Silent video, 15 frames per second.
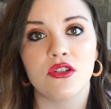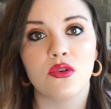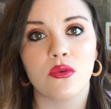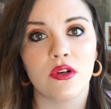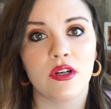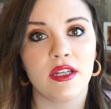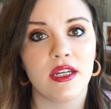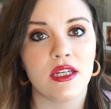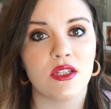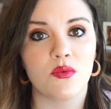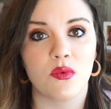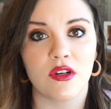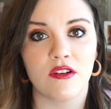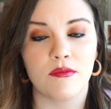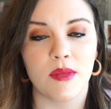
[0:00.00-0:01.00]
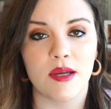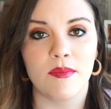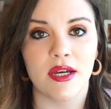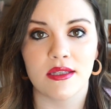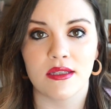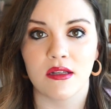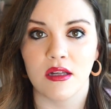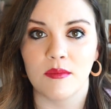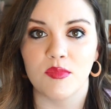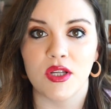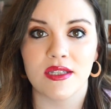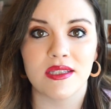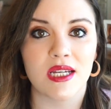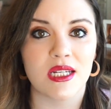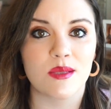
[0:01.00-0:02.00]
Torrid is one of my best-selling
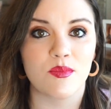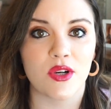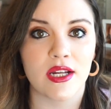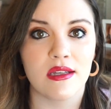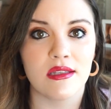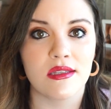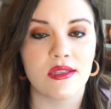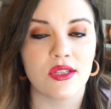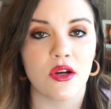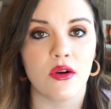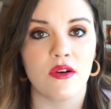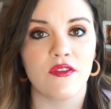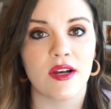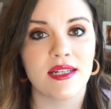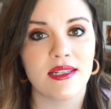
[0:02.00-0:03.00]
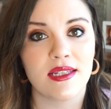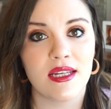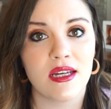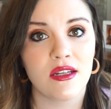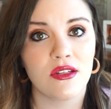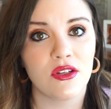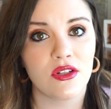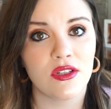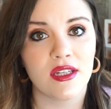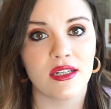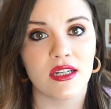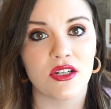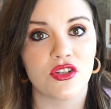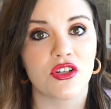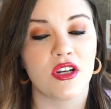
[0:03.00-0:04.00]
plus size brands, so if I see it in good
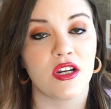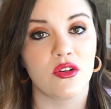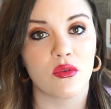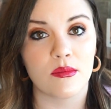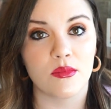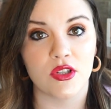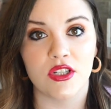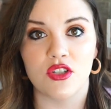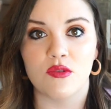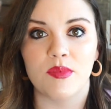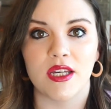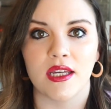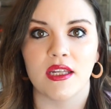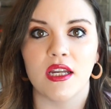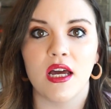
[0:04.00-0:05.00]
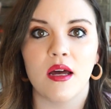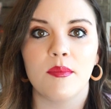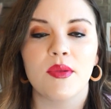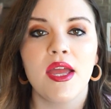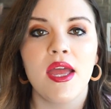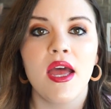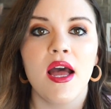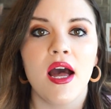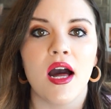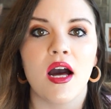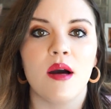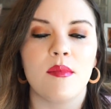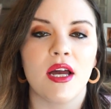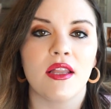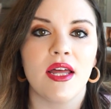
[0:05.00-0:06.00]
condition, I normally do pick it up.
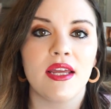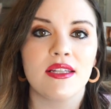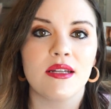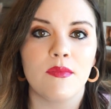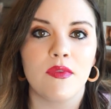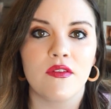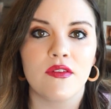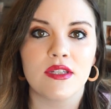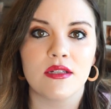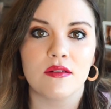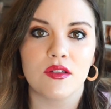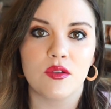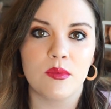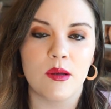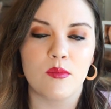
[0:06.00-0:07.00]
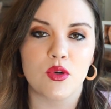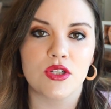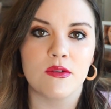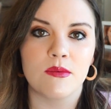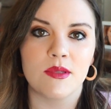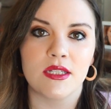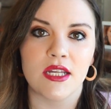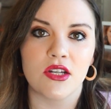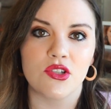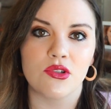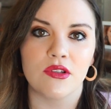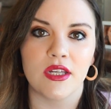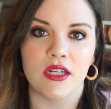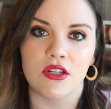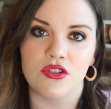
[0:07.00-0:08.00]
I like something that's a little bit more substantial,
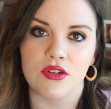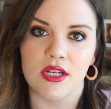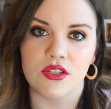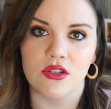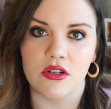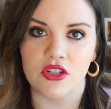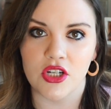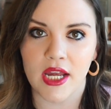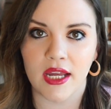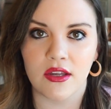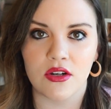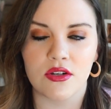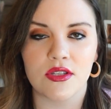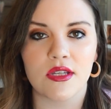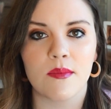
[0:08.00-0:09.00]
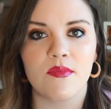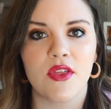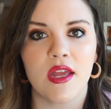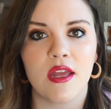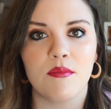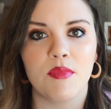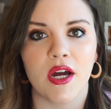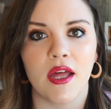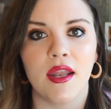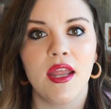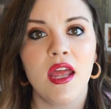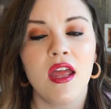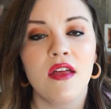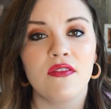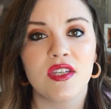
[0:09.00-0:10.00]
like a dress or a jacket or something, but
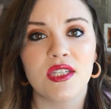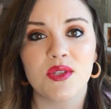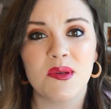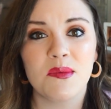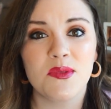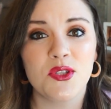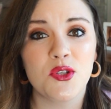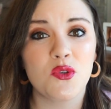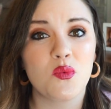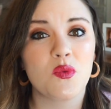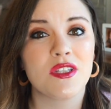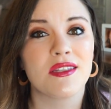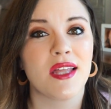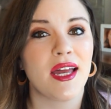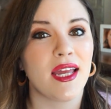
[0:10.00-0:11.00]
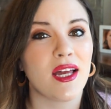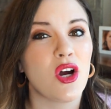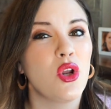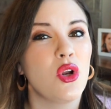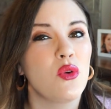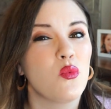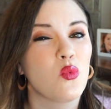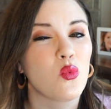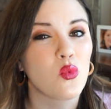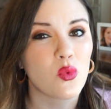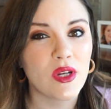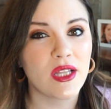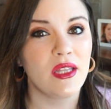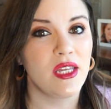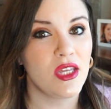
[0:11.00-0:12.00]
this swimsuit was like
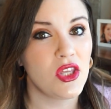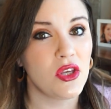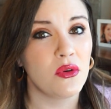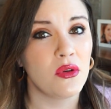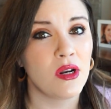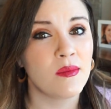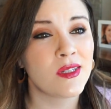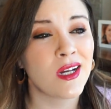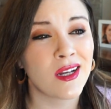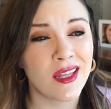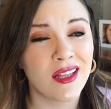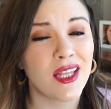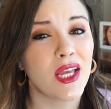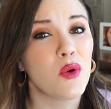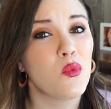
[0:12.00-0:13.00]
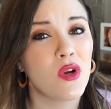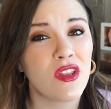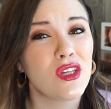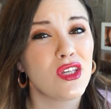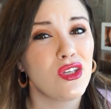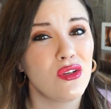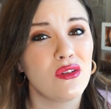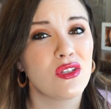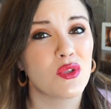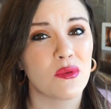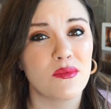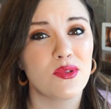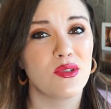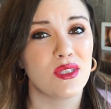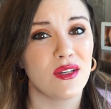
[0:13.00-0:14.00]
really cute. I'm talking like one of the cutest
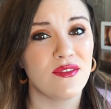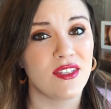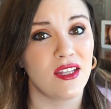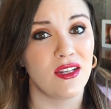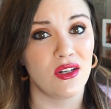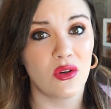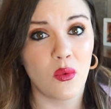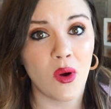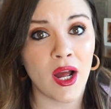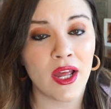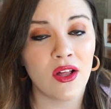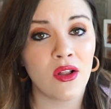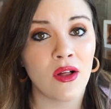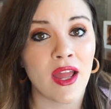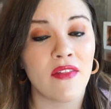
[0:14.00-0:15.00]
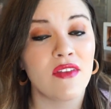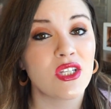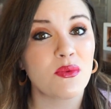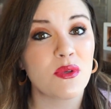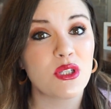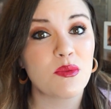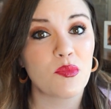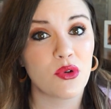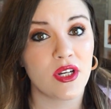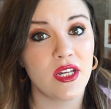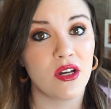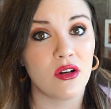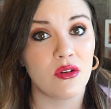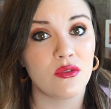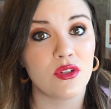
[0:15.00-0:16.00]
swimsuits I've seen in a while, and this was
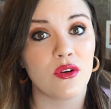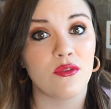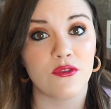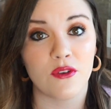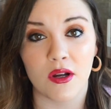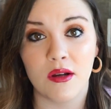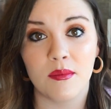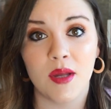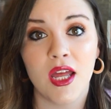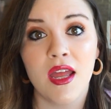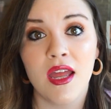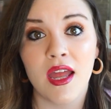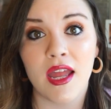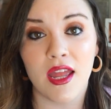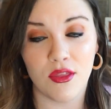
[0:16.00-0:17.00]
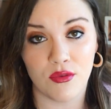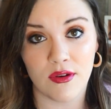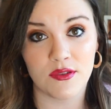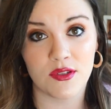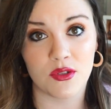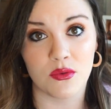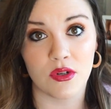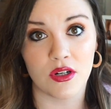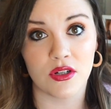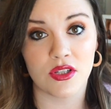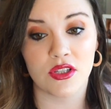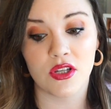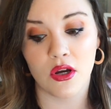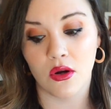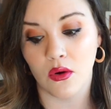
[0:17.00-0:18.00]
pre-owned from a thrift store,
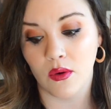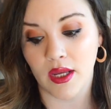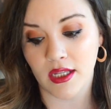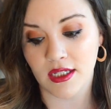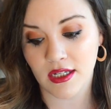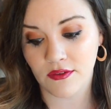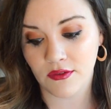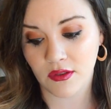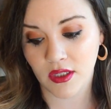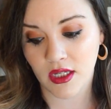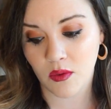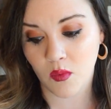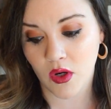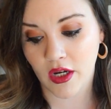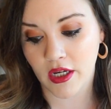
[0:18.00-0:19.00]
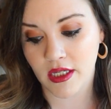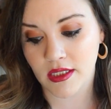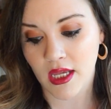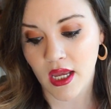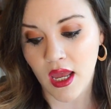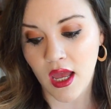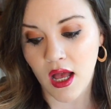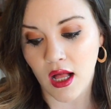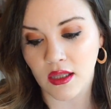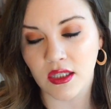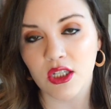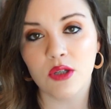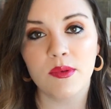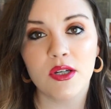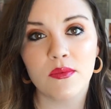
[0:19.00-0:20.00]
so it definitely was a
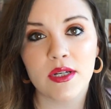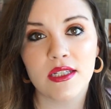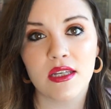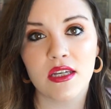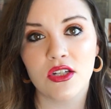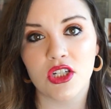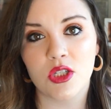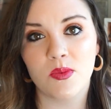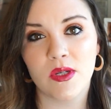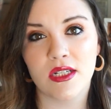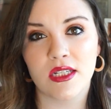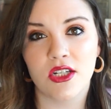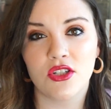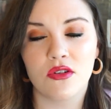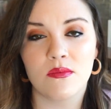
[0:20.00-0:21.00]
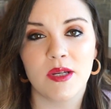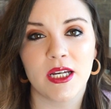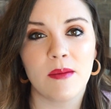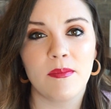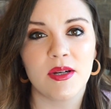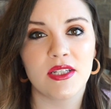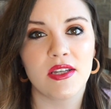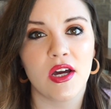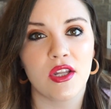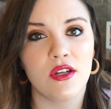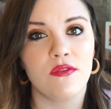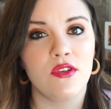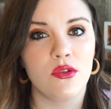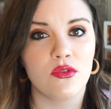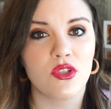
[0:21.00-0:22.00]
little bit risky just because I don't pick up a ton
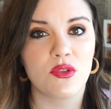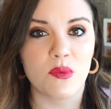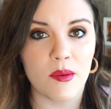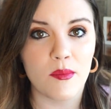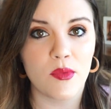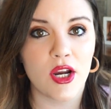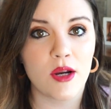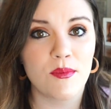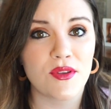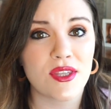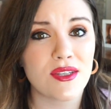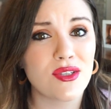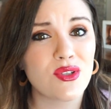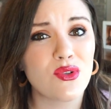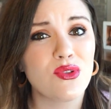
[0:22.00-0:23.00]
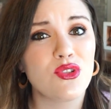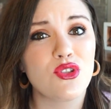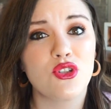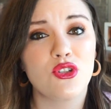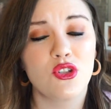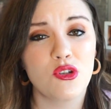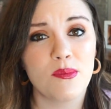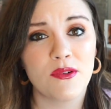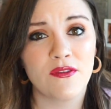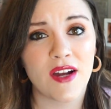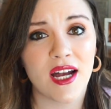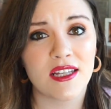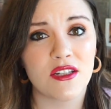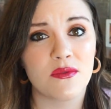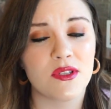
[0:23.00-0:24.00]
of used swimwear, but this sold super
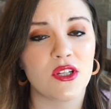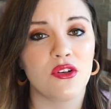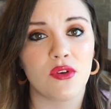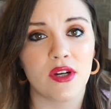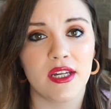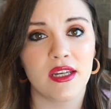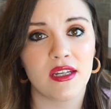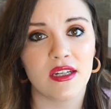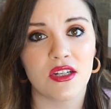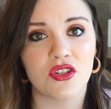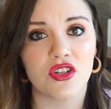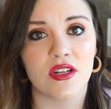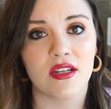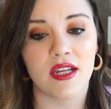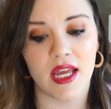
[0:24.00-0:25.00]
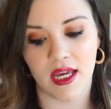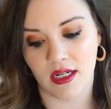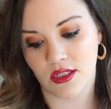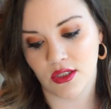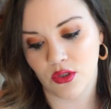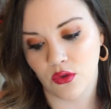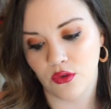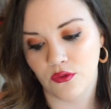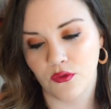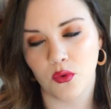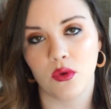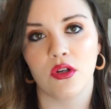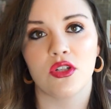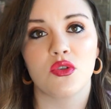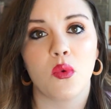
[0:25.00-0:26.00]
fast. It was in great condition, and it sold
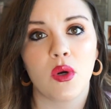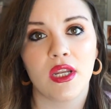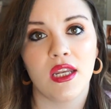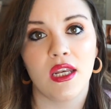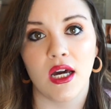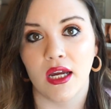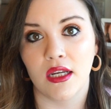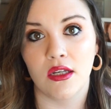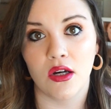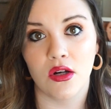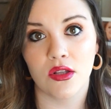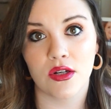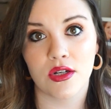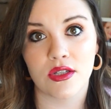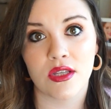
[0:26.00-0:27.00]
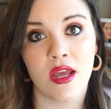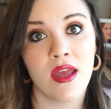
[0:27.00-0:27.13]
for $29